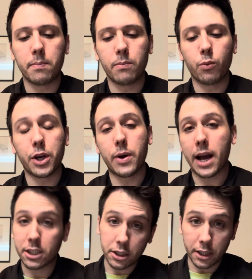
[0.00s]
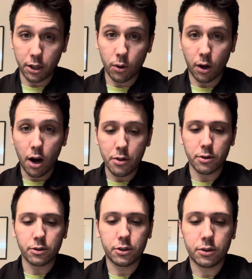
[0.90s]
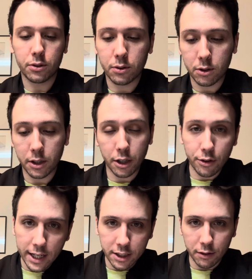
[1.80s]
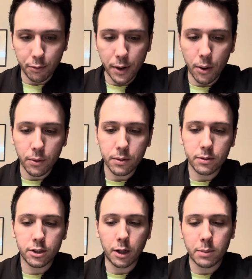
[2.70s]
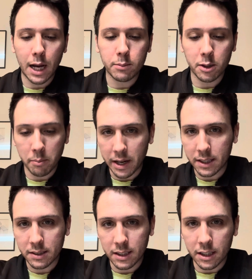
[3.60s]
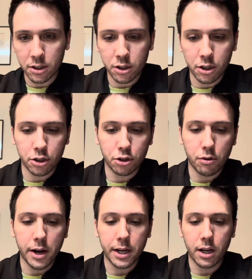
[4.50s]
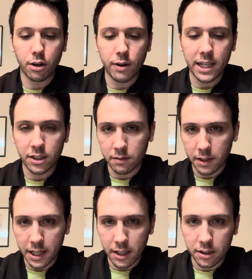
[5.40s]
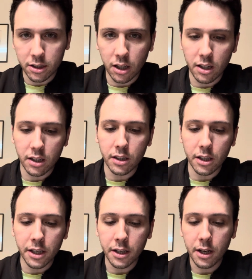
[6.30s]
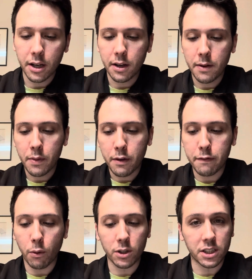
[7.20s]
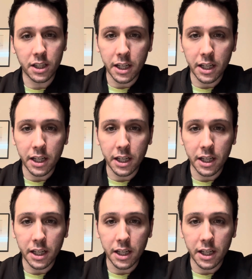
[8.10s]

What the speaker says: when you actually go to others, the aggressive route. Sometimes it makes sense to strike aggressively and suddenly, force the